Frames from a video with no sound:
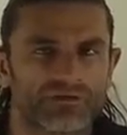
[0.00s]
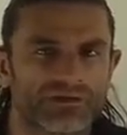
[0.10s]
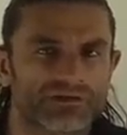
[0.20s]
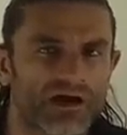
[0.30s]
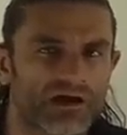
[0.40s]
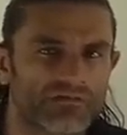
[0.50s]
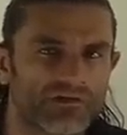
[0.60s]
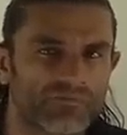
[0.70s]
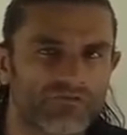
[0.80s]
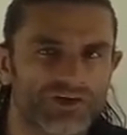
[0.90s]
These high
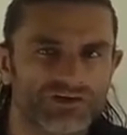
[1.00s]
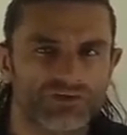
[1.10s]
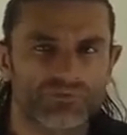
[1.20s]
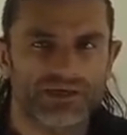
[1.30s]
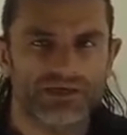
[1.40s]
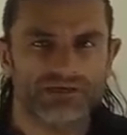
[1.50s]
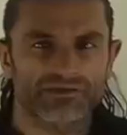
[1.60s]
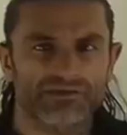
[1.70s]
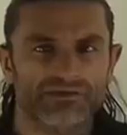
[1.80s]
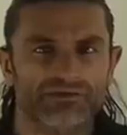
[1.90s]
vibrational
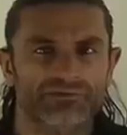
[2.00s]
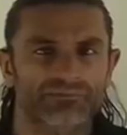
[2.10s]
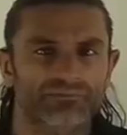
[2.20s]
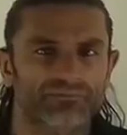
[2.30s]
beings